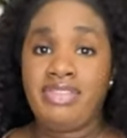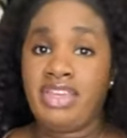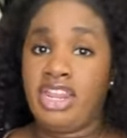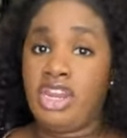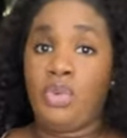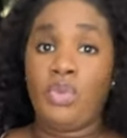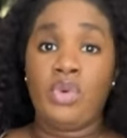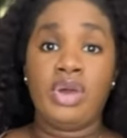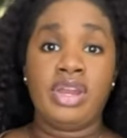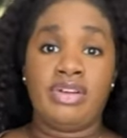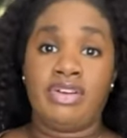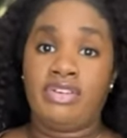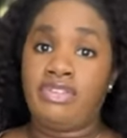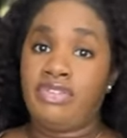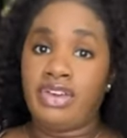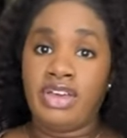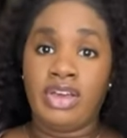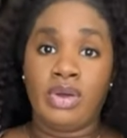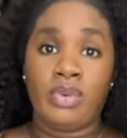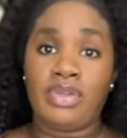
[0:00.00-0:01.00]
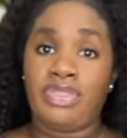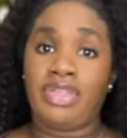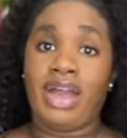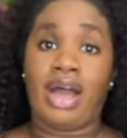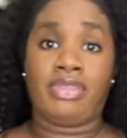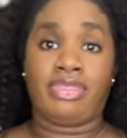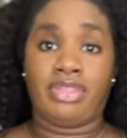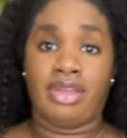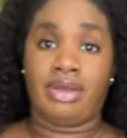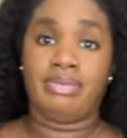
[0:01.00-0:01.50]
than it would have
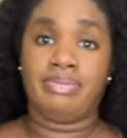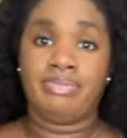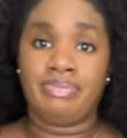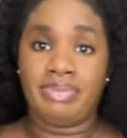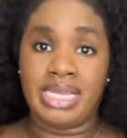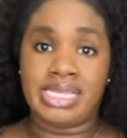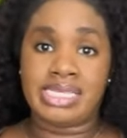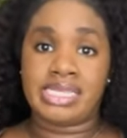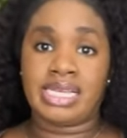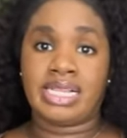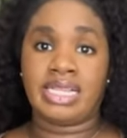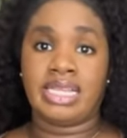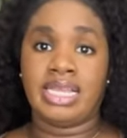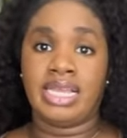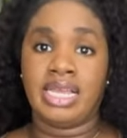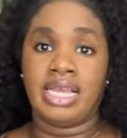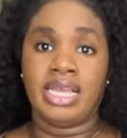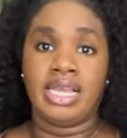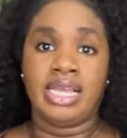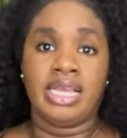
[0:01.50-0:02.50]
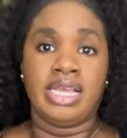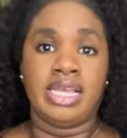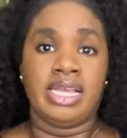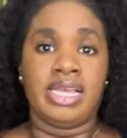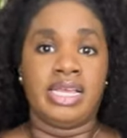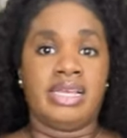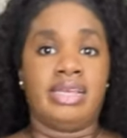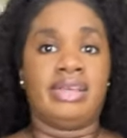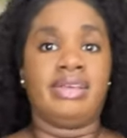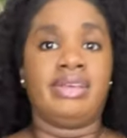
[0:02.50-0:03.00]
without them, basically.
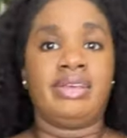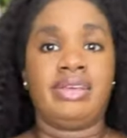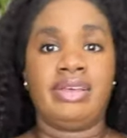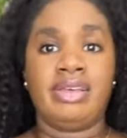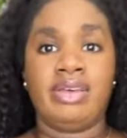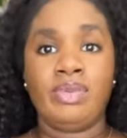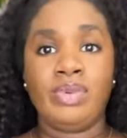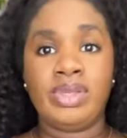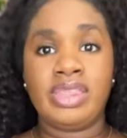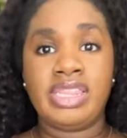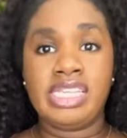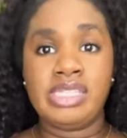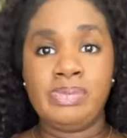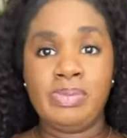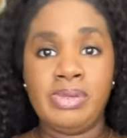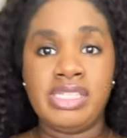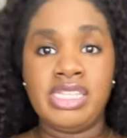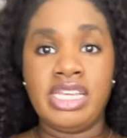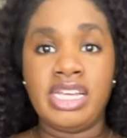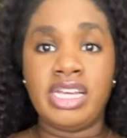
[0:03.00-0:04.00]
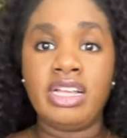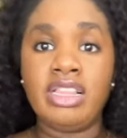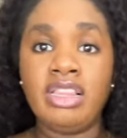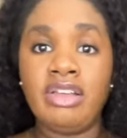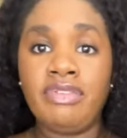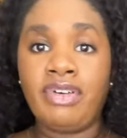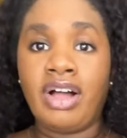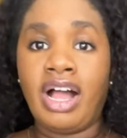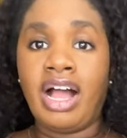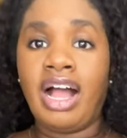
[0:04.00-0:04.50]
With this particular
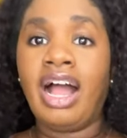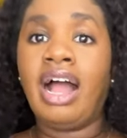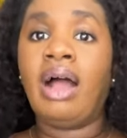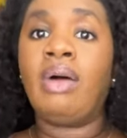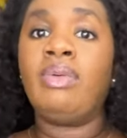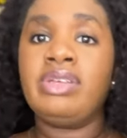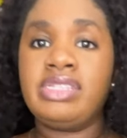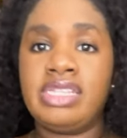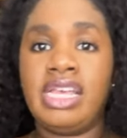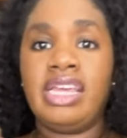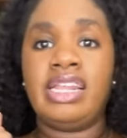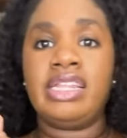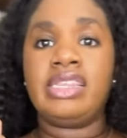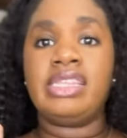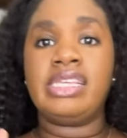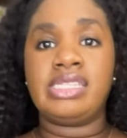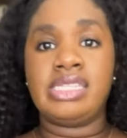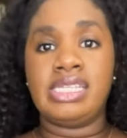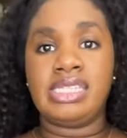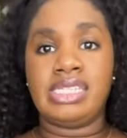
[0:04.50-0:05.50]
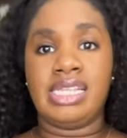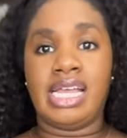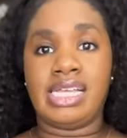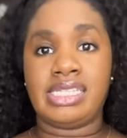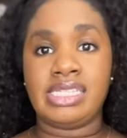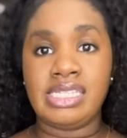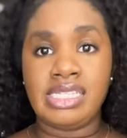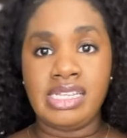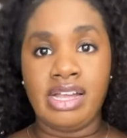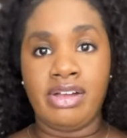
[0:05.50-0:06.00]
Faja, I would say that this is
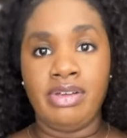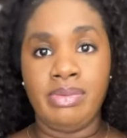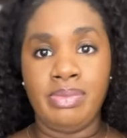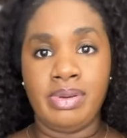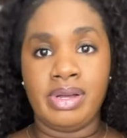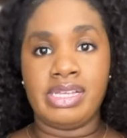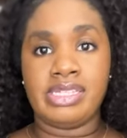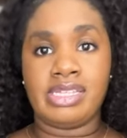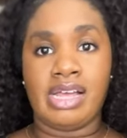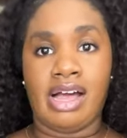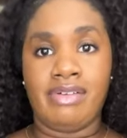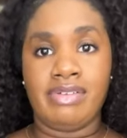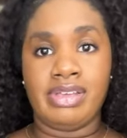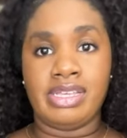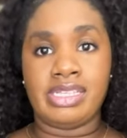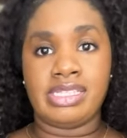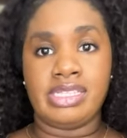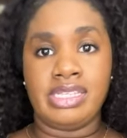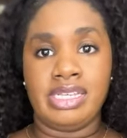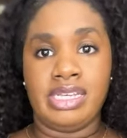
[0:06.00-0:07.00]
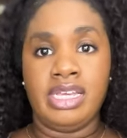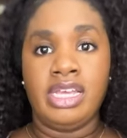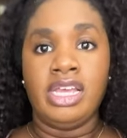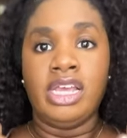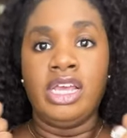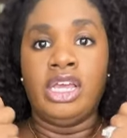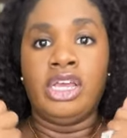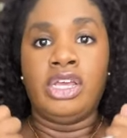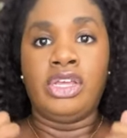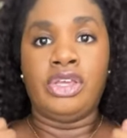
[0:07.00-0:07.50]
necessary because obviously,
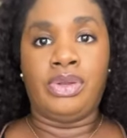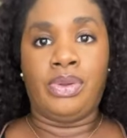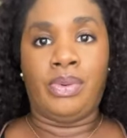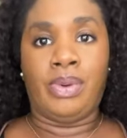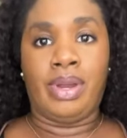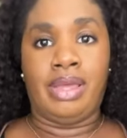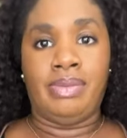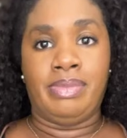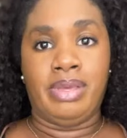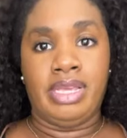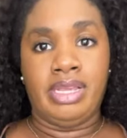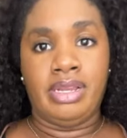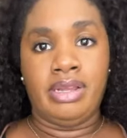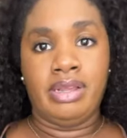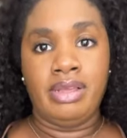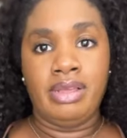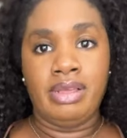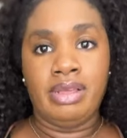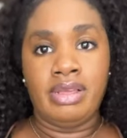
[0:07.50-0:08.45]
you know what I mean?